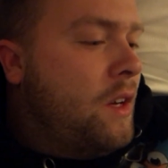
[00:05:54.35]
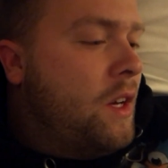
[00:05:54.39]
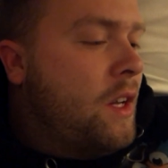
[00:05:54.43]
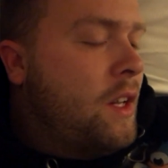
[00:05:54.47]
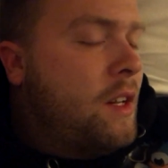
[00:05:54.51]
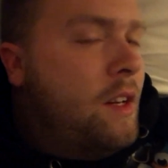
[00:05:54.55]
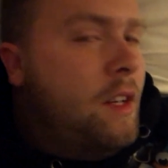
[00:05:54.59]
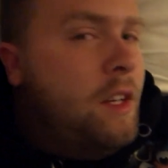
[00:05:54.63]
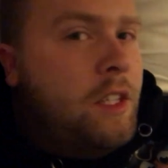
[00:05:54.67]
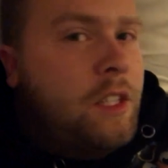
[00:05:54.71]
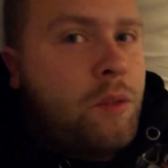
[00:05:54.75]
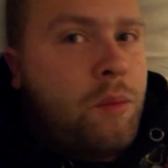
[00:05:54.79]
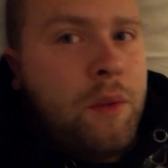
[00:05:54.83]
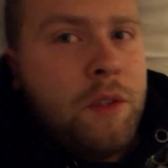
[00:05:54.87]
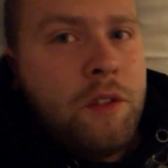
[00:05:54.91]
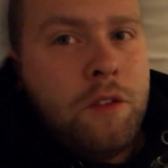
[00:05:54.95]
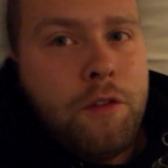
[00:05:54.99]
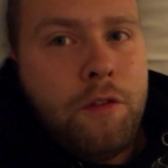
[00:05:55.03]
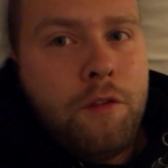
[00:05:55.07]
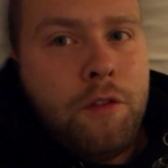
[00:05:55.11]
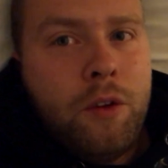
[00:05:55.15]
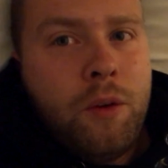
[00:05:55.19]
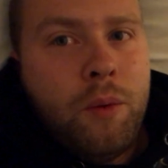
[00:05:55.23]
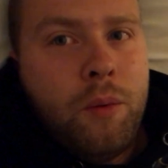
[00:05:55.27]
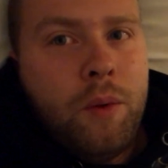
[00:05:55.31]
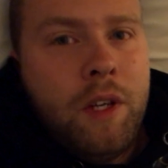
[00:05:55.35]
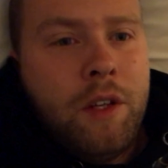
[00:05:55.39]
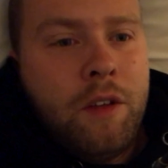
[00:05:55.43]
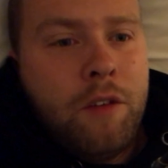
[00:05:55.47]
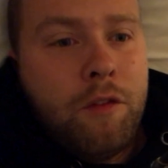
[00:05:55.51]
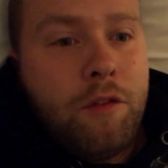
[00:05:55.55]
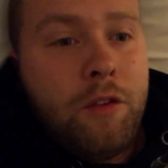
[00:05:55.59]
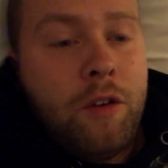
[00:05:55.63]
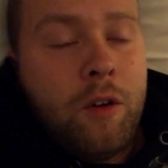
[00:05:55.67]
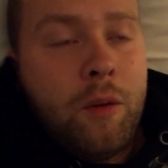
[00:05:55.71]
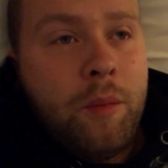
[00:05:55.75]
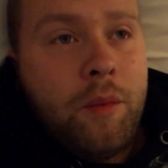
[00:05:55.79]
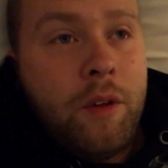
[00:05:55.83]
At least when you flew in
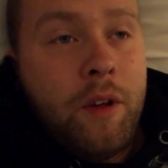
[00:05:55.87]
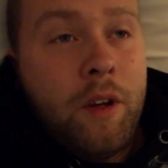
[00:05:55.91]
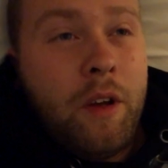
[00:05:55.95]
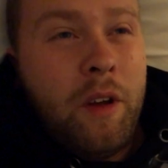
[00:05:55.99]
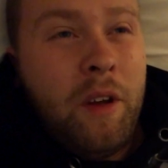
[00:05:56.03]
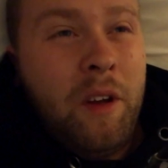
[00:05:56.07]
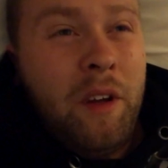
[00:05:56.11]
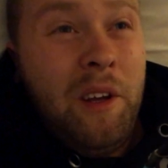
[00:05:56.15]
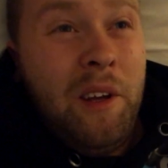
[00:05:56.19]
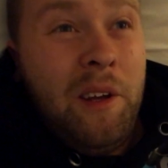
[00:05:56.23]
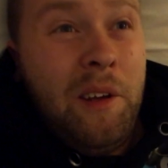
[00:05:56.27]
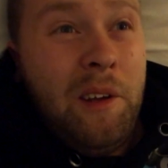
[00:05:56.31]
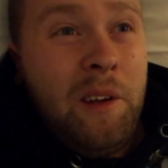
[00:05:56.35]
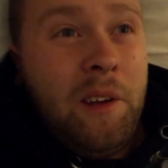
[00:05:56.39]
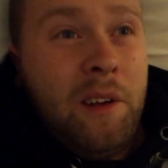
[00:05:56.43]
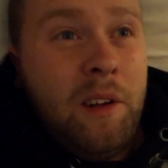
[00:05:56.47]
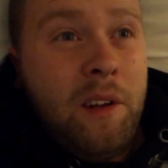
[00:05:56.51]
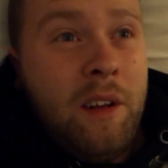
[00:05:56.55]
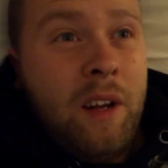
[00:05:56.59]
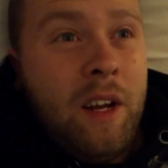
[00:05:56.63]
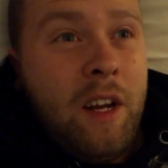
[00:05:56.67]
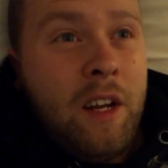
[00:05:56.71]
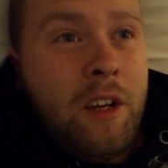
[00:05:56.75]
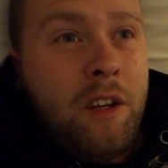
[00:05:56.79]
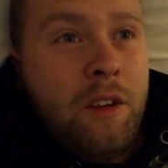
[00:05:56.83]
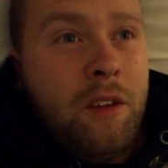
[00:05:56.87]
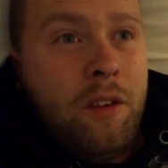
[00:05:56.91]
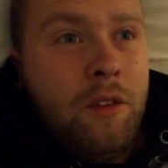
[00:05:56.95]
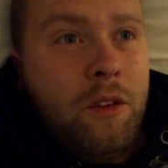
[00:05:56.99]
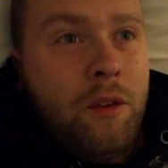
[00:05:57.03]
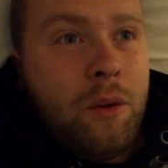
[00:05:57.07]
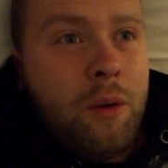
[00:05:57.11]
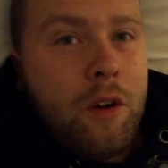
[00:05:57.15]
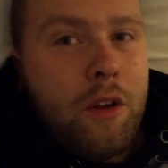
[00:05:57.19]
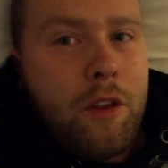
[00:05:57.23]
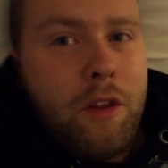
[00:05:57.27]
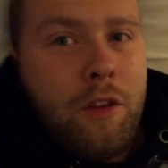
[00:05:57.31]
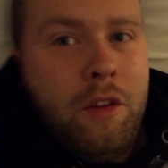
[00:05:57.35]
from the, like,
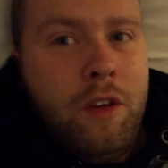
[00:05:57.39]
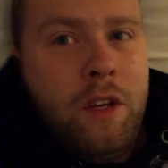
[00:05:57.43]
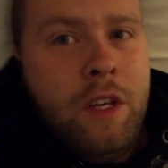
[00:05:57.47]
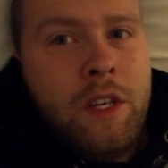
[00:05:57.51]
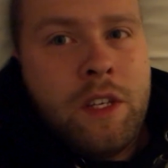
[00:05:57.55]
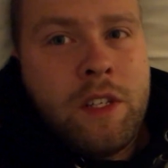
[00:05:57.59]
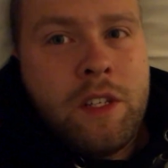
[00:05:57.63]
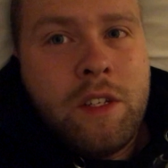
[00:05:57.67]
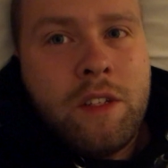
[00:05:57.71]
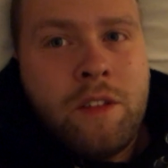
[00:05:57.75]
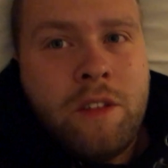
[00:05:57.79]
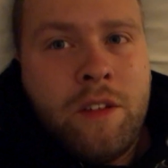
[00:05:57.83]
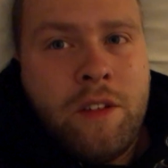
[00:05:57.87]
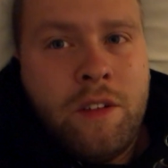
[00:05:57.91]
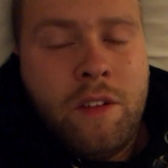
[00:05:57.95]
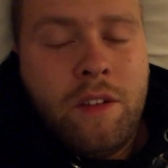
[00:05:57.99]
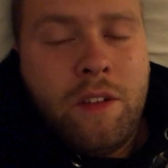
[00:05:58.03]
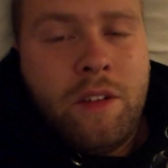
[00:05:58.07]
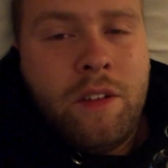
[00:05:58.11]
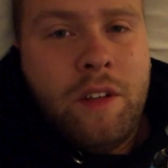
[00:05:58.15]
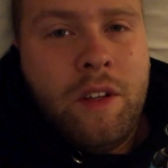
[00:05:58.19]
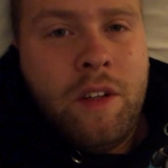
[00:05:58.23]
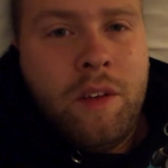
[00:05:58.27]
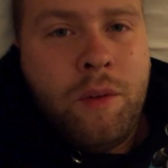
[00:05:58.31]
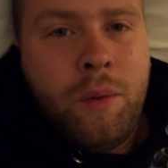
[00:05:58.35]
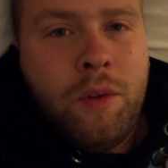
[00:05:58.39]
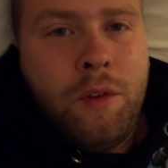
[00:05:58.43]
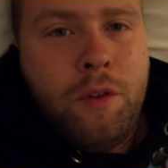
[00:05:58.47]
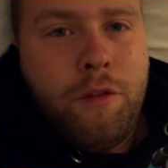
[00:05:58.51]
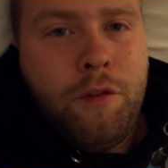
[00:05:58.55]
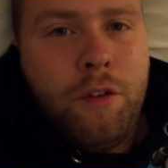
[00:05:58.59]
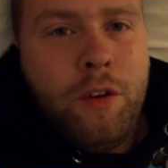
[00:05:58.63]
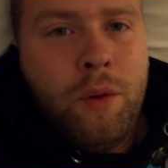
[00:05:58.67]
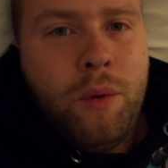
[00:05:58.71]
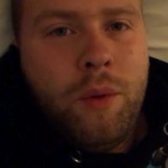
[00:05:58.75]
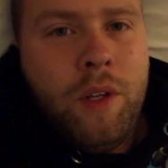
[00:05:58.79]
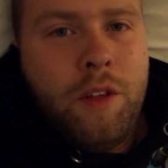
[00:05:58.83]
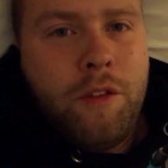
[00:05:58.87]
northeast, when you
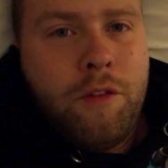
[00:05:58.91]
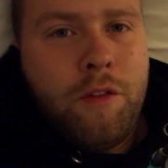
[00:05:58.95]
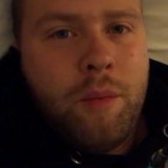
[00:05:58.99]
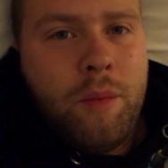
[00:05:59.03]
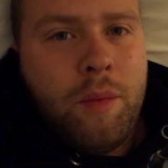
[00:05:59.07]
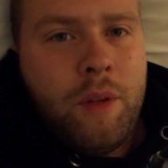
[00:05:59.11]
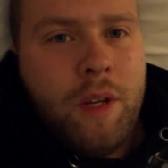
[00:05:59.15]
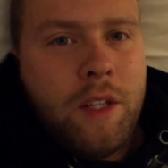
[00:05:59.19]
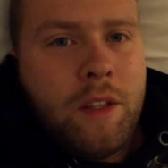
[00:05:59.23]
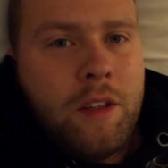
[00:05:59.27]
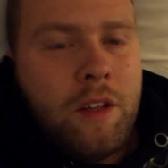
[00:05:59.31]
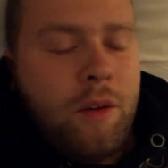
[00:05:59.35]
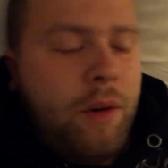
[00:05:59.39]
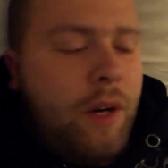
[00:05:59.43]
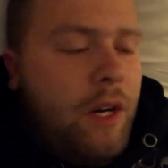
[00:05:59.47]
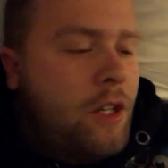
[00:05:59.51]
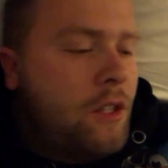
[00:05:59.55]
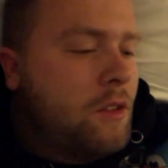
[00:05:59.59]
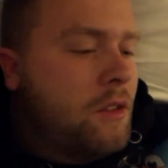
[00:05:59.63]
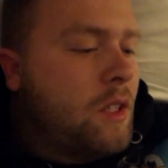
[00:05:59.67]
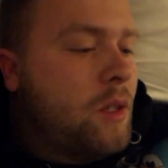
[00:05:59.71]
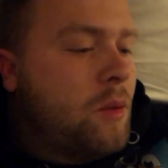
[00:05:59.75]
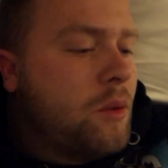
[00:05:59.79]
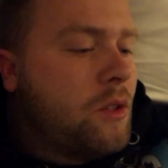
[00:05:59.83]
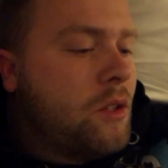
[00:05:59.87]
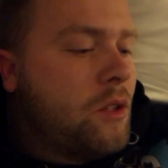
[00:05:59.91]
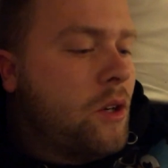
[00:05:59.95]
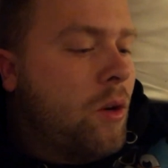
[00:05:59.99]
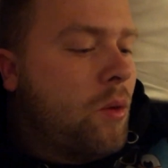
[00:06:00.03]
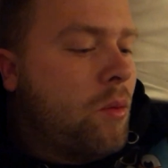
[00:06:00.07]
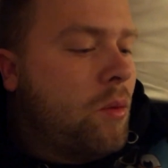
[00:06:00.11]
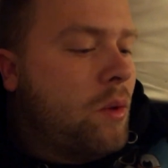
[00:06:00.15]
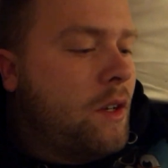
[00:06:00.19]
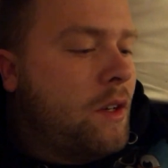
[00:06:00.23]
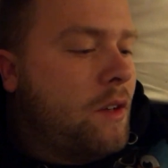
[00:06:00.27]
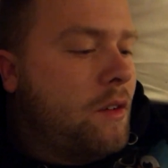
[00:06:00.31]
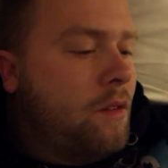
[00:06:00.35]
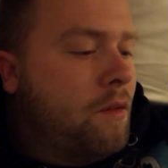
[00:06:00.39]
flew in from that direction, there was
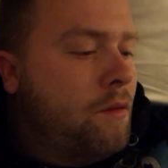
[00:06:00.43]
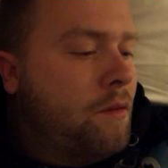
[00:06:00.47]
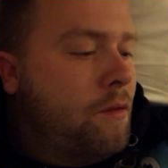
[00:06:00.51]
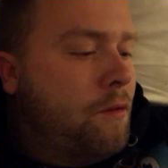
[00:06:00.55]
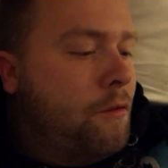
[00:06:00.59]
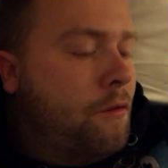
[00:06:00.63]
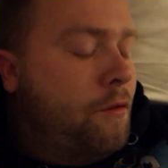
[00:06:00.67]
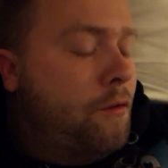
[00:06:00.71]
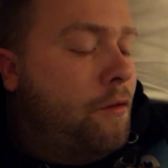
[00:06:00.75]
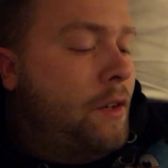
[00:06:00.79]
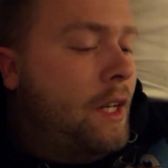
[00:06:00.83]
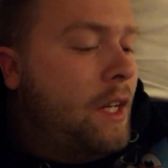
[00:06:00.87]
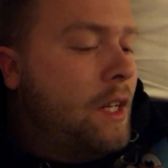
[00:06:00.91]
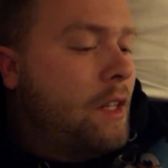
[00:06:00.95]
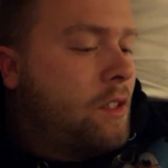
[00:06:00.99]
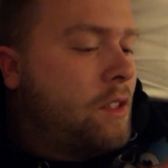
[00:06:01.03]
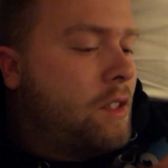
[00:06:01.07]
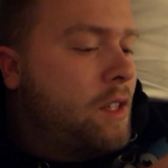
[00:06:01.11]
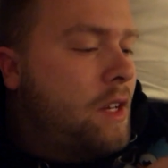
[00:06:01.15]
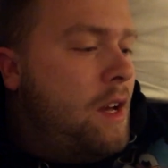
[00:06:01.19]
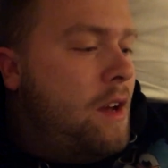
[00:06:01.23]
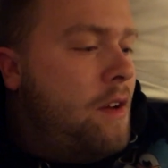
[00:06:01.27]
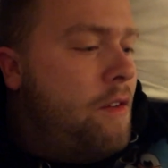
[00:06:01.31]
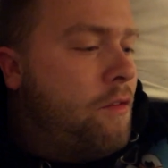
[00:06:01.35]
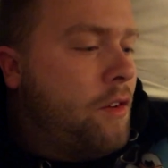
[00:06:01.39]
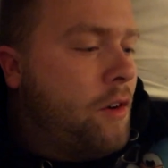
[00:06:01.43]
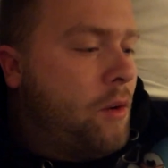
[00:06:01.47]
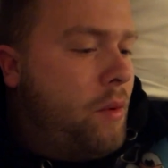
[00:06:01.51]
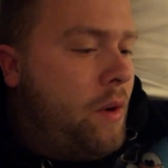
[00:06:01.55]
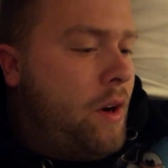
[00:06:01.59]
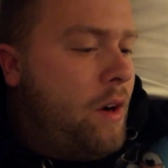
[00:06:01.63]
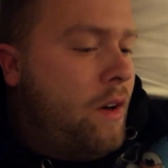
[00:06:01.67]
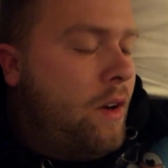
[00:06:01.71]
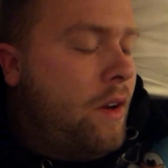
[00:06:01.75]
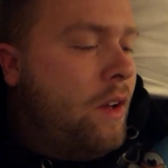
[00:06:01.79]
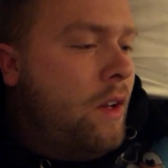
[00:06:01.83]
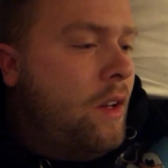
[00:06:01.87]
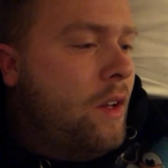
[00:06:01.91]
only fields
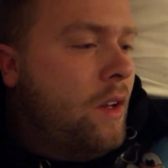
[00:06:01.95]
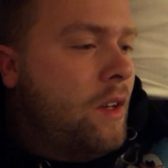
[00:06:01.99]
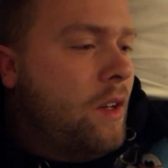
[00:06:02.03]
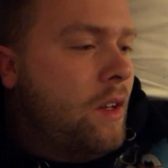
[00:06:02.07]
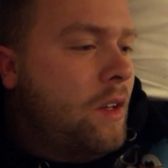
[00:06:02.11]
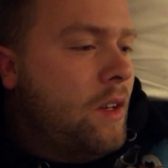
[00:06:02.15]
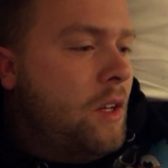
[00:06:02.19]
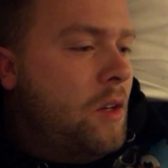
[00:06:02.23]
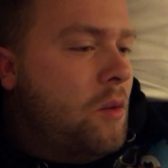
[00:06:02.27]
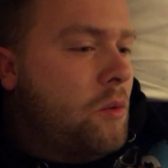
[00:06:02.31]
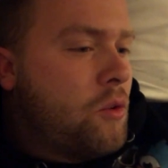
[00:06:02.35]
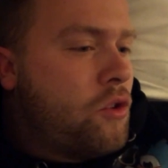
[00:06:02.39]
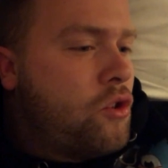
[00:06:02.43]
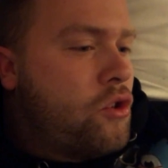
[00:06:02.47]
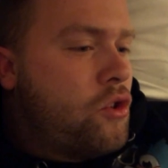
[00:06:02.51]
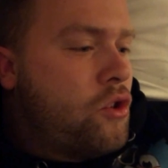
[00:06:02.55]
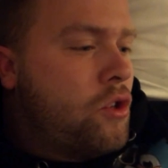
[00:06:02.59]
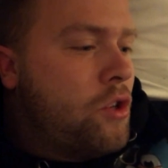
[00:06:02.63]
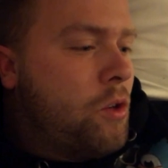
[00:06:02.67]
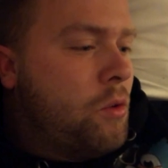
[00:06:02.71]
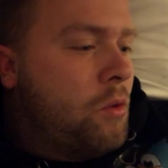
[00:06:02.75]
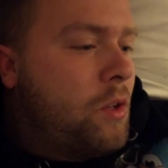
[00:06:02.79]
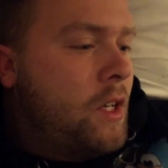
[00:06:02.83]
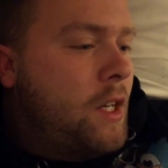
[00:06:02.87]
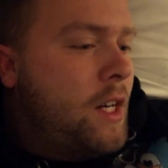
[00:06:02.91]
everywhere. It was so